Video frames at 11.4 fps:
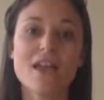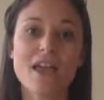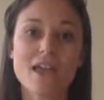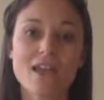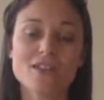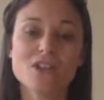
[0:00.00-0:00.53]

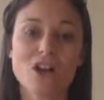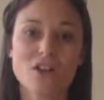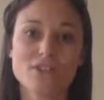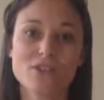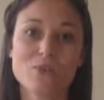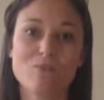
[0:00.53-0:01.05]
and
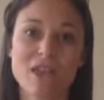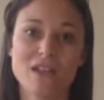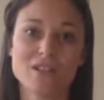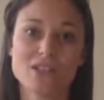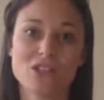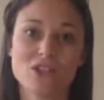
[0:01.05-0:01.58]
also
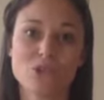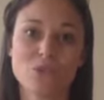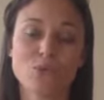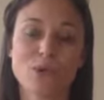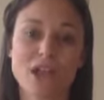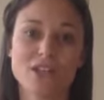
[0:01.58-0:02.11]
mailed to
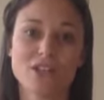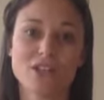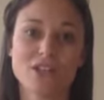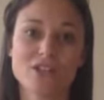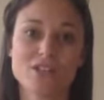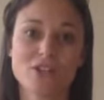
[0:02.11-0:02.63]
you regular
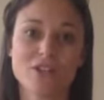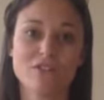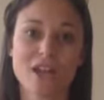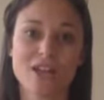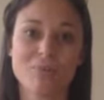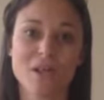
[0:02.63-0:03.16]
and
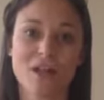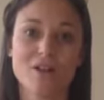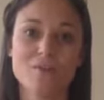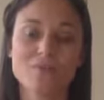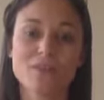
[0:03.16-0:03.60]
certified mail.